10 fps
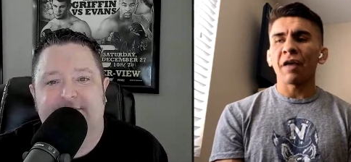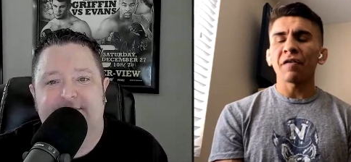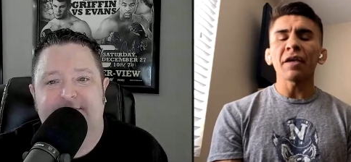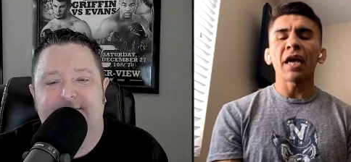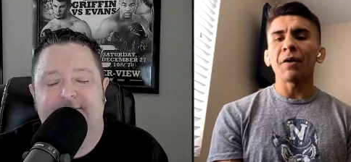Speaker 1: I
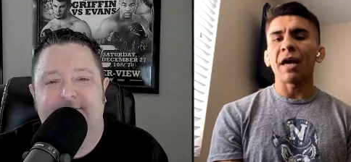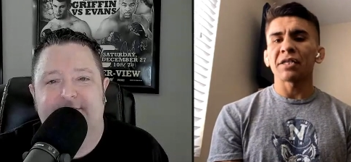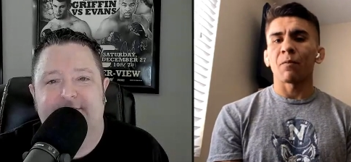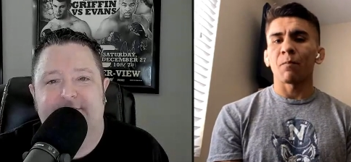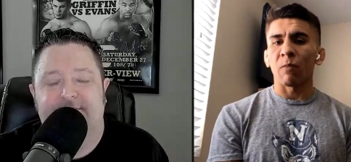think Henry has
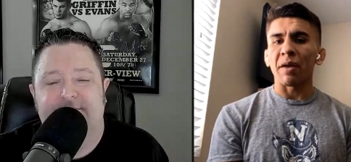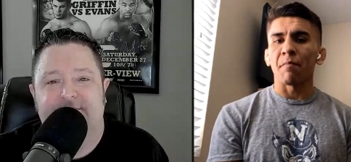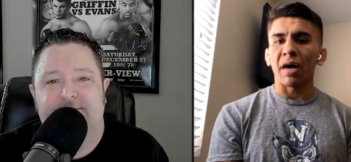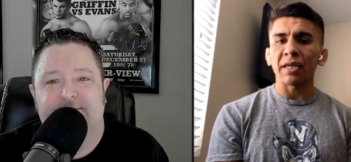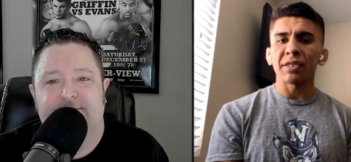the right
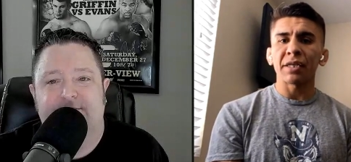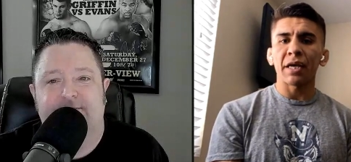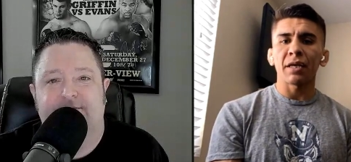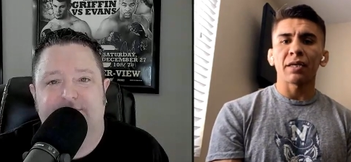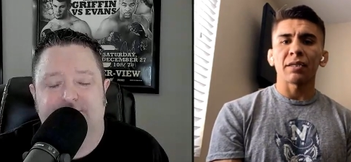
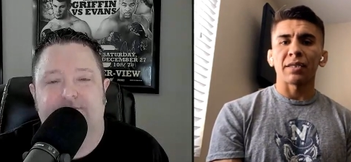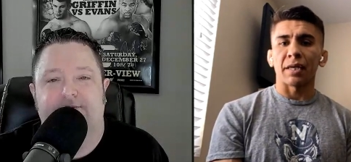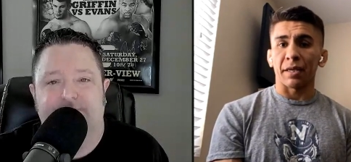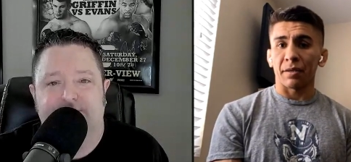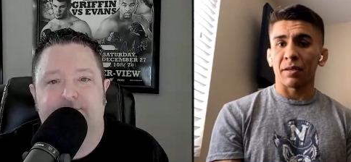mindset
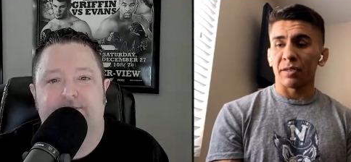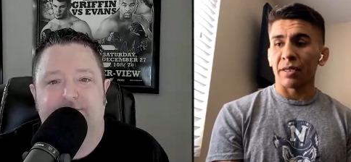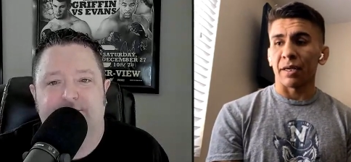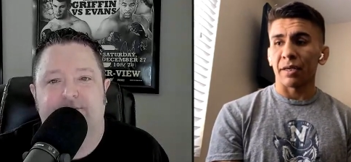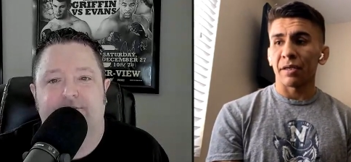to
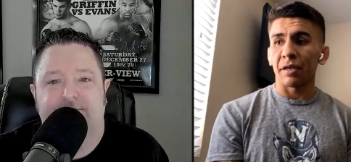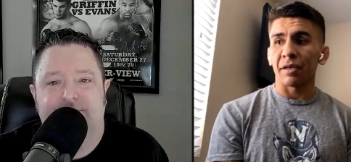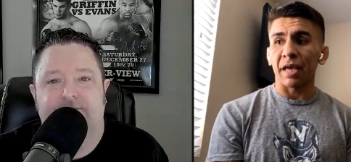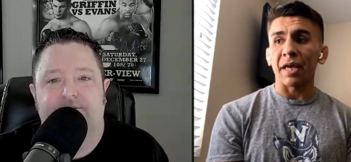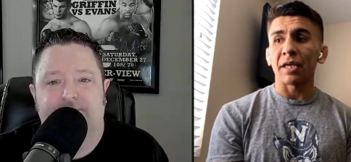to
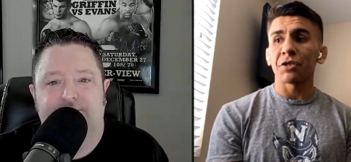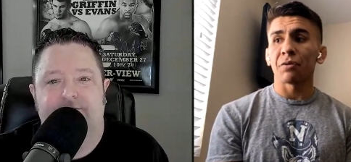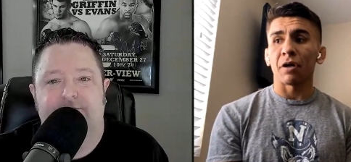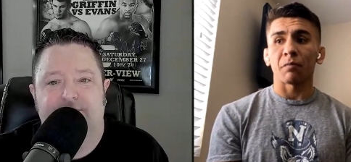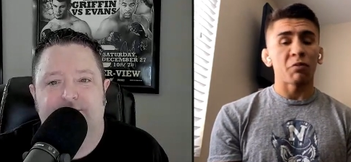get
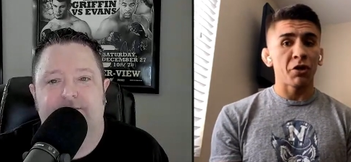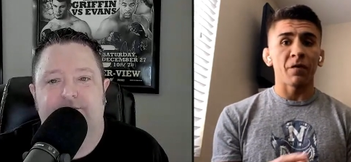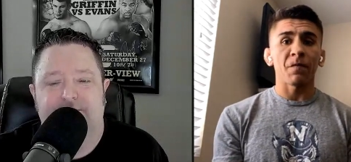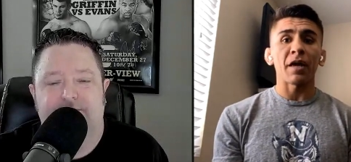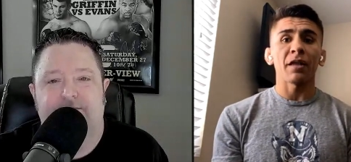into a
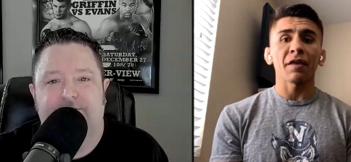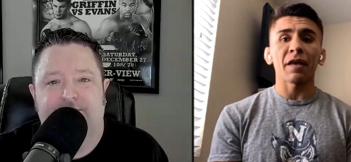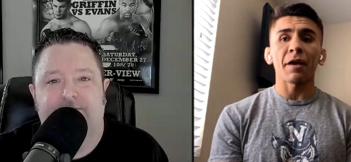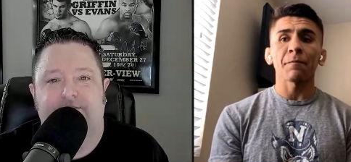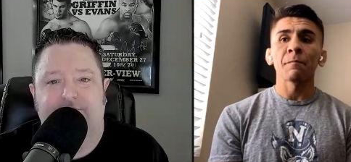good fight like
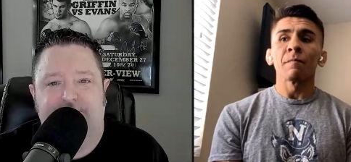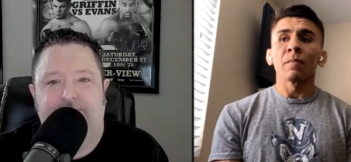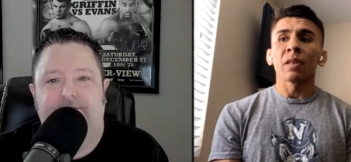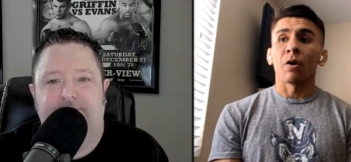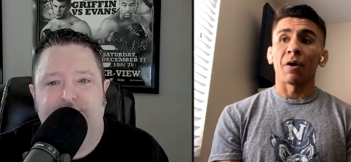that
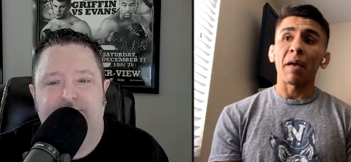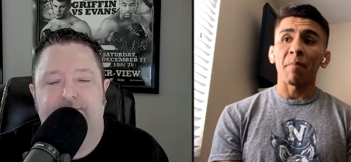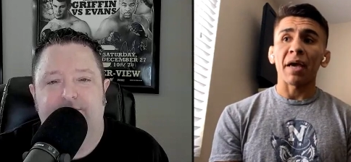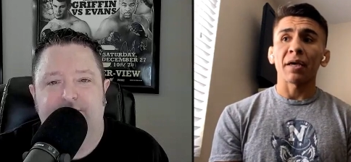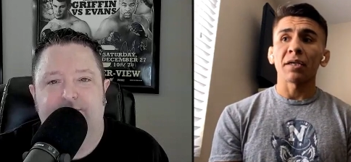or get
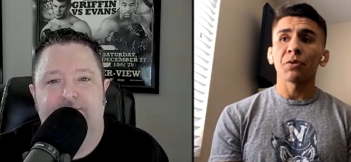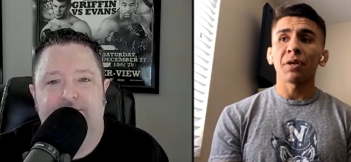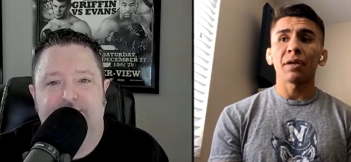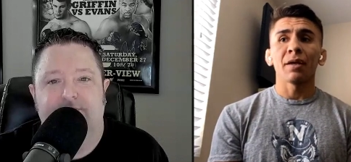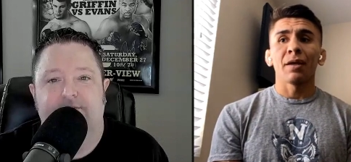back into
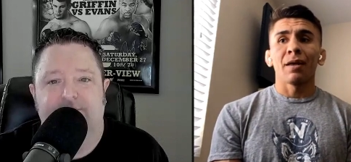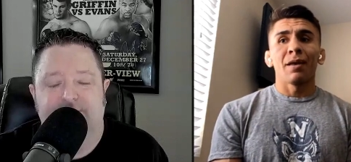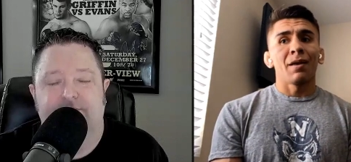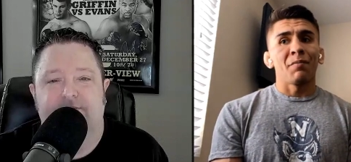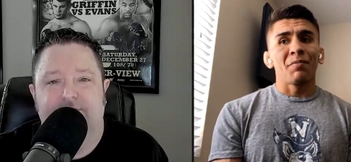it.
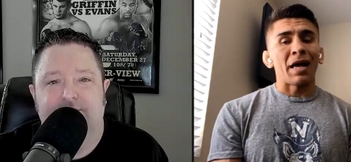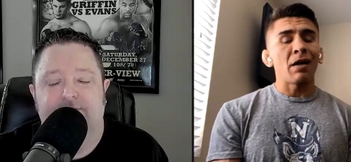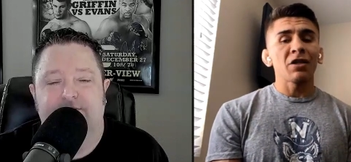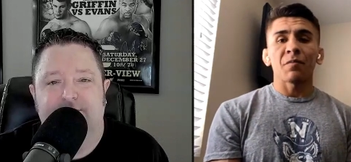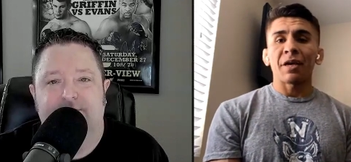But
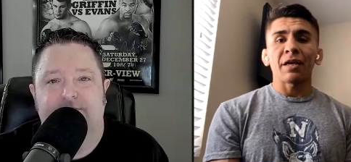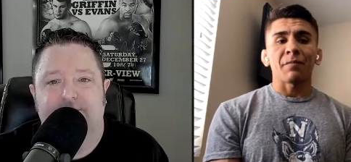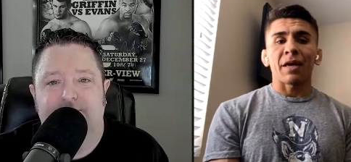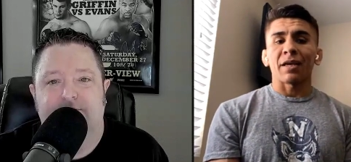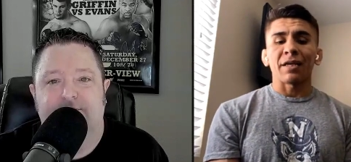Aljamain,
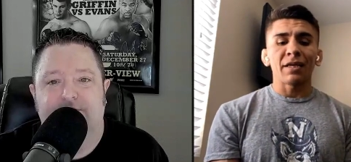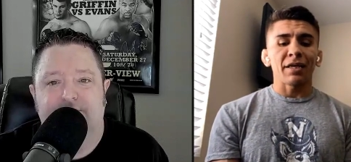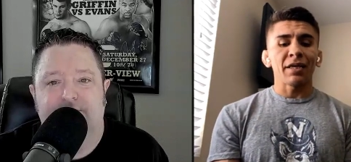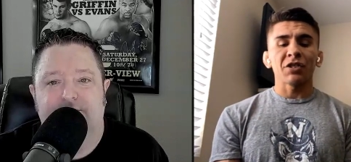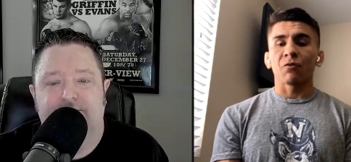man, his,
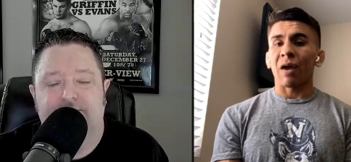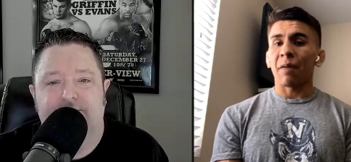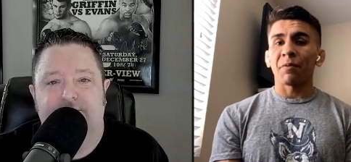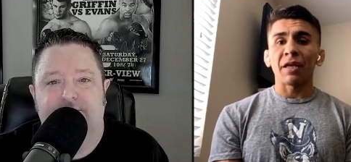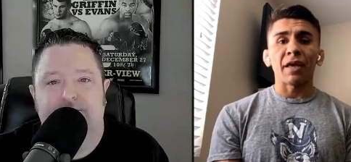his
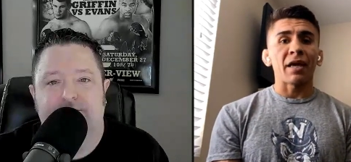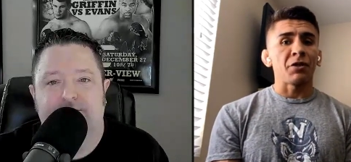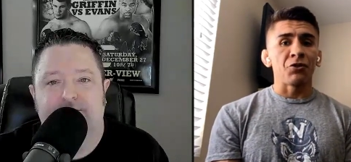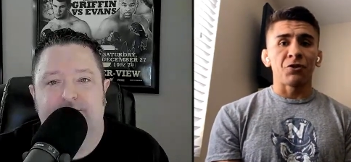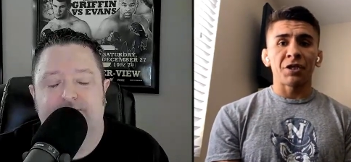grappling and
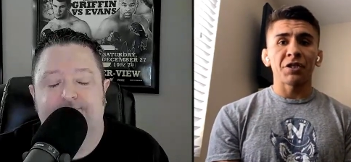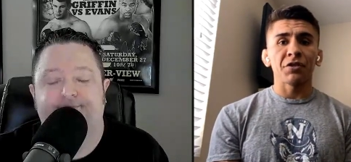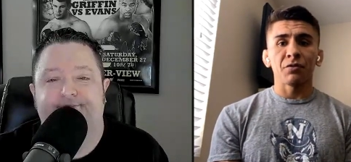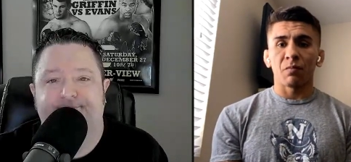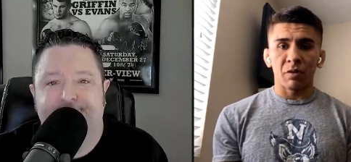
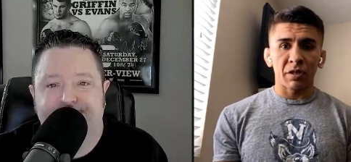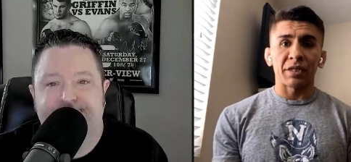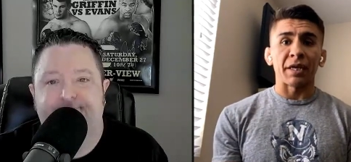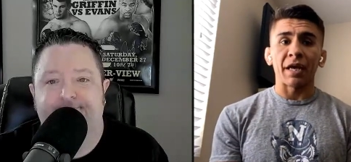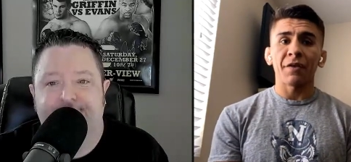jujitsu
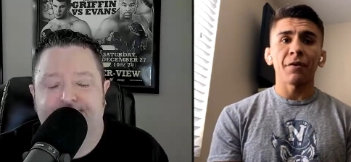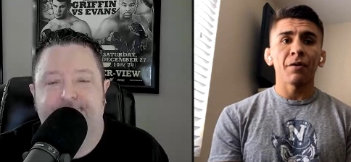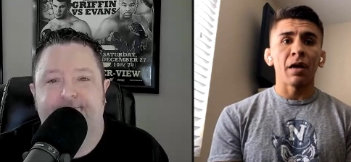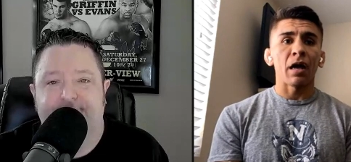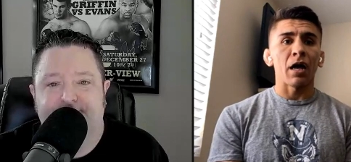
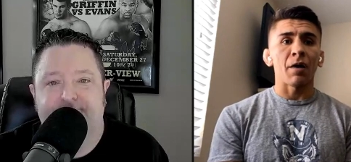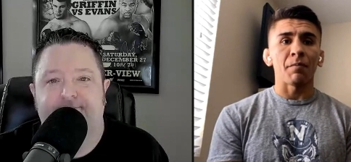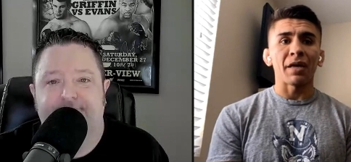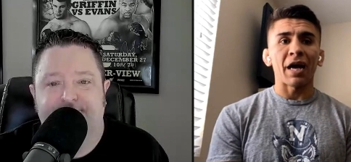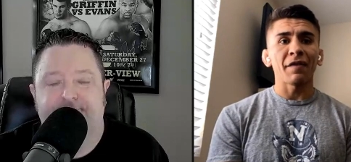together,
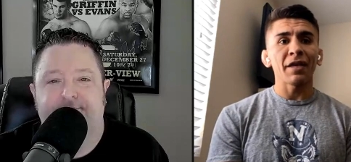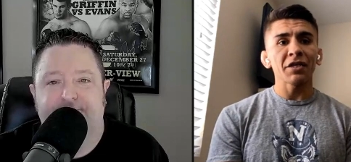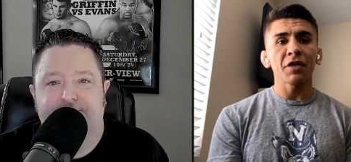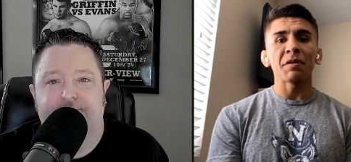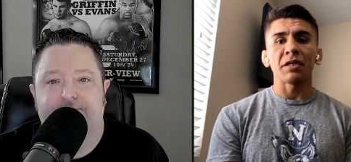um, I think
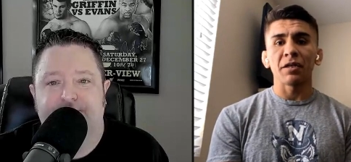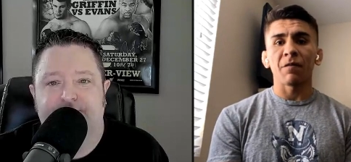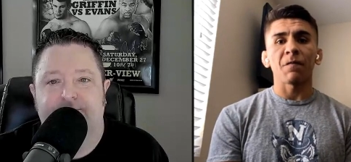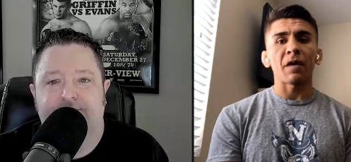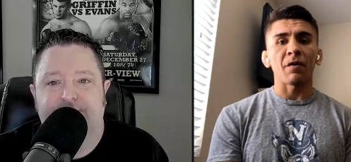it's going to be a
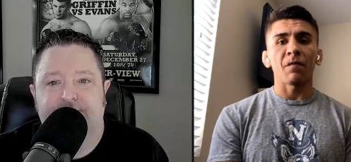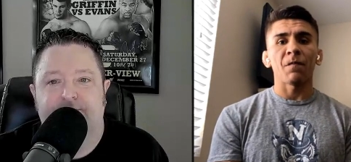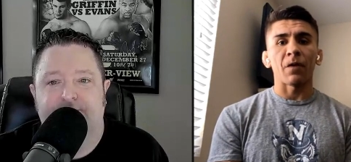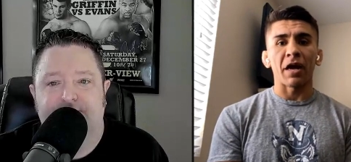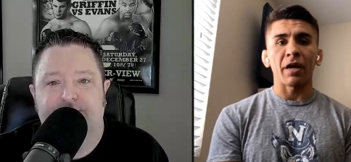tough fight
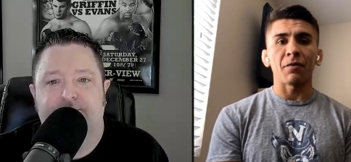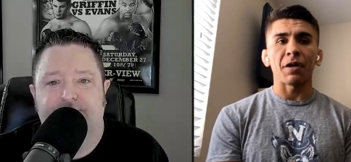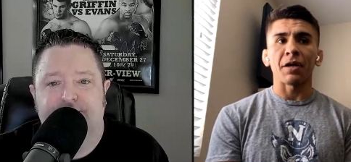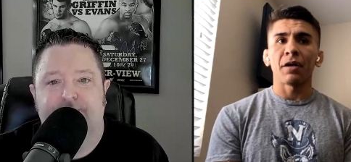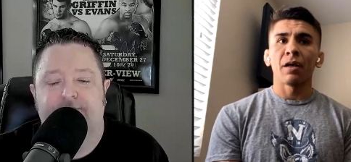for
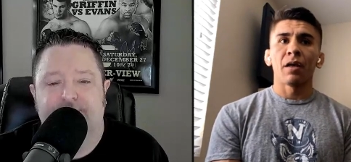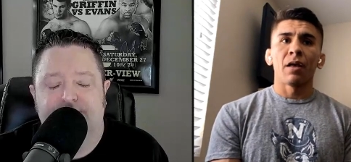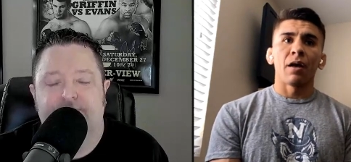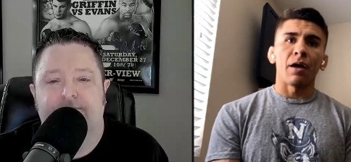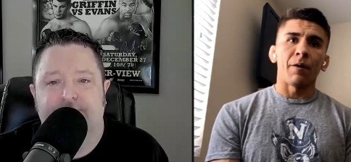Henry.
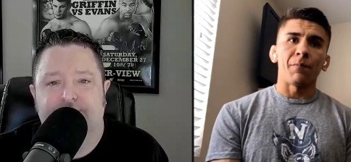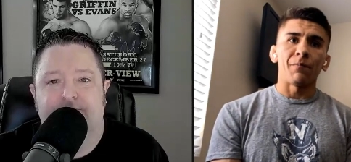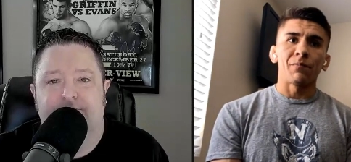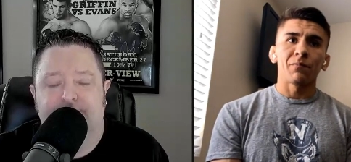Um,